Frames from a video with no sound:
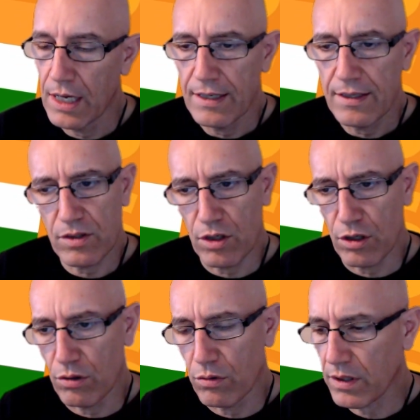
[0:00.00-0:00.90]

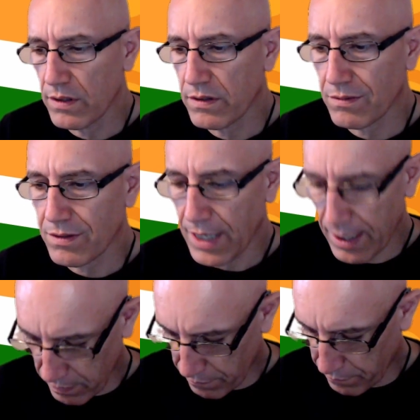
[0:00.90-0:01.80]
So it's kind
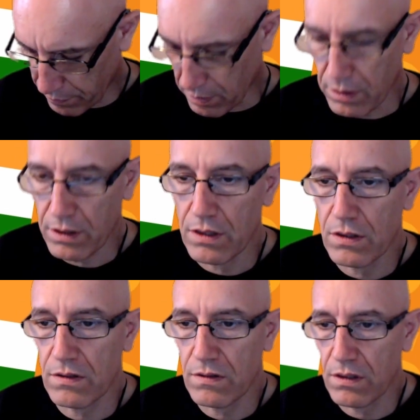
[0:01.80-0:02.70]
of an
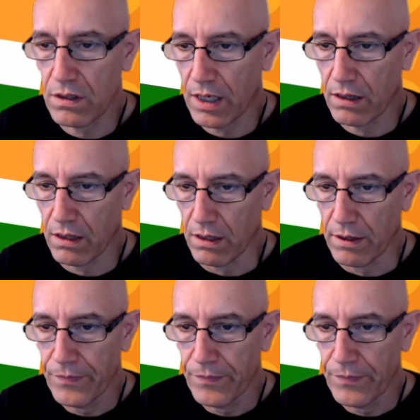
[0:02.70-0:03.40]
interesting idea.